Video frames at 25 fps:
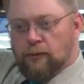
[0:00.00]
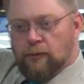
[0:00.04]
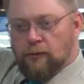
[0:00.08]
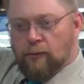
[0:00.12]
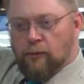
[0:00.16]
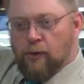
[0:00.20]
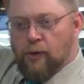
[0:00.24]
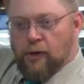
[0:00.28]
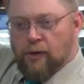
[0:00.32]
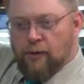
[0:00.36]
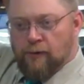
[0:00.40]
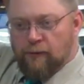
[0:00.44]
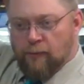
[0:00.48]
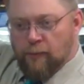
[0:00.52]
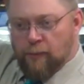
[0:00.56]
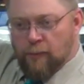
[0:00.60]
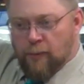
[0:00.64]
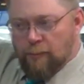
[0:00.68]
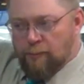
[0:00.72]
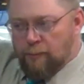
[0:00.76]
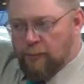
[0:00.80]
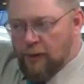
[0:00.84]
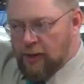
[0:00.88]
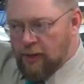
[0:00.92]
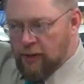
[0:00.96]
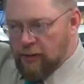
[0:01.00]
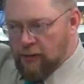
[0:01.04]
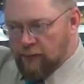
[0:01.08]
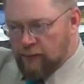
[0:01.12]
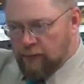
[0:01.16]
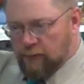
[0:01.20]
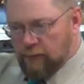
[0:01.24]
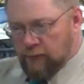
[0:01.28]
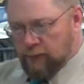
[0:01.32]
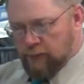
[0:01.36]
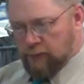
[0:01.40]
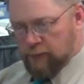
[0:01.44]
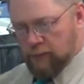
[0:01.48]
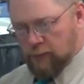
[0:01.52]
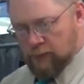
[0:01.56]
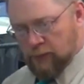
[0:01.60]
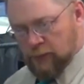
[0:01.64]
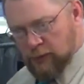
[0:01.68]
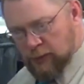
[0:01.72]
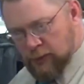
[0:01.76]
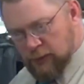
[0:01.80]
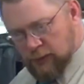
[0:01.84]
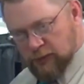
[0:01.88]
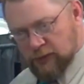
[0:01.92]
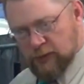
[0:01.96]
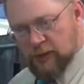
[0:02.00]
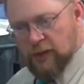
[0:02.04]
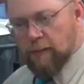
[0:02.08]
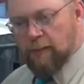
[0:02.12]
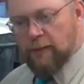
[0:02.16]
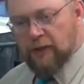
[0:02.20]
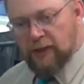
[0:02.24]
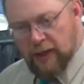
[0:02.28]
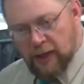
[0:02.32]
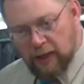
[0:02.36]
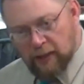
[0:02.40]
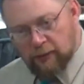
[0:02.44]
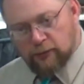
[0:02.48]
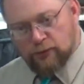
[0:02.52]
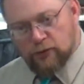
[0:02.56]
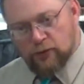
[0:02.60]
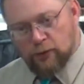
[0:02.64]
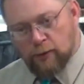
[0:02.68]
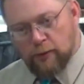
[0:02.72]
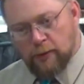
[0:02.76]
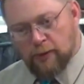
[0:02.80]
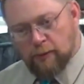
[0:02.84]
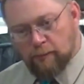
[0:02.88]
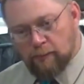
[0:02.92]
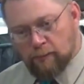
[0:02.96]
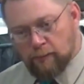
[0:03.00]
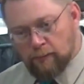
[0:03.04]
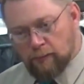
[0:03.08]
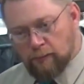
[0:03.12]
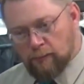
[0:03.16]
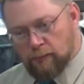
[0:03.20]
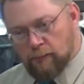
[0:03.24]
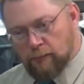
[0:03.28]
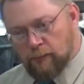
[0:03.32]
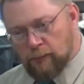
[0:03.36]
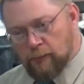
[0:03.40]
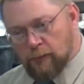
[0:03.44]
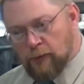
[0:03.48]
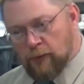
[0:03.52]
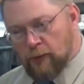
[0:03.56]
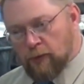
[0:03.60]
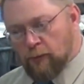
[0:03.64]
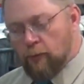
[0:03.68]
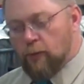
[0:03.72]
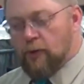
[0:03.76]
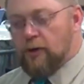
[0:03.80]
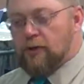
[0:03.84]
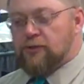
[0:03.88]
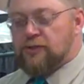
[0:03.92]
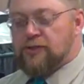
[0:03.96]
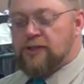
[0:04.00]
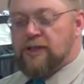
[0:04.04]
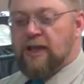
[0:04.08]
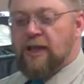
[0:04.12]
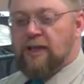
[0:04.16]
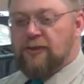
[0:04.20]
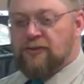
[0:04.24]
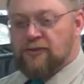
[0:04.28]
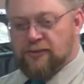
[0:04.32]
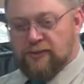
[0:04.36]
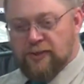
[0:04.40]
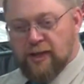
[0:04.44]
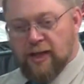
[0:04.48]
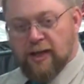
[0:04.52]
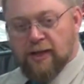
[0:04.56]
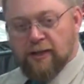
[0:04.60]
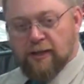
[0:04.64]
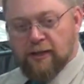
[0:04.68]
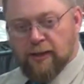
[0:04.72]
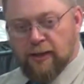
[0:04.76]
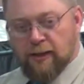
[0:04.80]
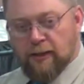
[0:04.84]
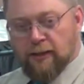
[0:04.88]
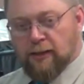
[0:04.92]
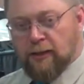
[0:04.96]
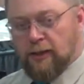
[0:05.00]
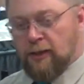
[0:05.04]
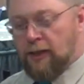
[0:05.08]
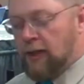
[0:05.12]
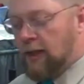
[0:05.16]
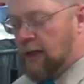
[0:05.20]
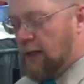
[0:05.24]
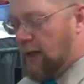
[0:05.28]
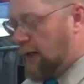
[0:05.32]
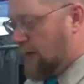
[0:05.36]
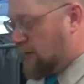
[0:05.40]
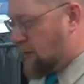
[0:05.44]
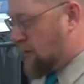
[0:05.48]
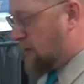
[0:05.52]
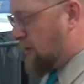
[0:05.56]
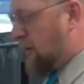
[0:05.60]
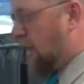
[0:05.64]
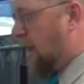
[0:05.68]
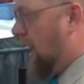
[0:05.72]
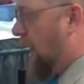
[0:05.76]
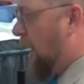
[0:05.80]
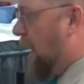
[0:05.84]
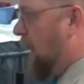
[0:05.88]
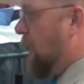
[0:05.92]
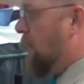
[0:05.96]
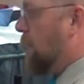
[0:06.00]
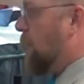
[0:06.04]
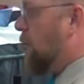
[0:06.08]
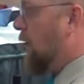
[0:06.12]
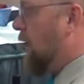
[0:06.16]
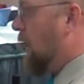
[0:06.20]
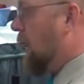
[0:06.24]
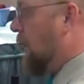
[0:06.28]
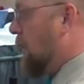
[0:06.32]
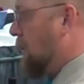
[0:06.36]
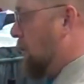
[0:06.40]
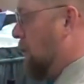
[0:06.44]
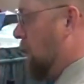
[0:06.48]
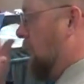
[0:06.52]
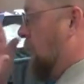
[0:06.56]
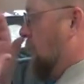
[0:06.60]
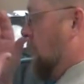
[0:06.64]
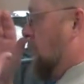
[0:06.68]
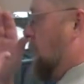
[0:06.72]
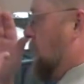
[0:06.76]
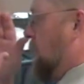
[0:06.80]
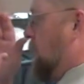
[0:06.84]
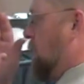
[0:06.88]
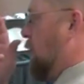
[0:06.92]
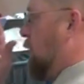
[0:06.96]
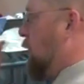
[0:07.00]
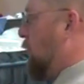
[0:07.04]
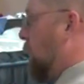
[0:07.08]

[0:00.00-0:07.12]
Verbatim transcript: Water from above is coming down to him. Where's he standing? He's at the highway to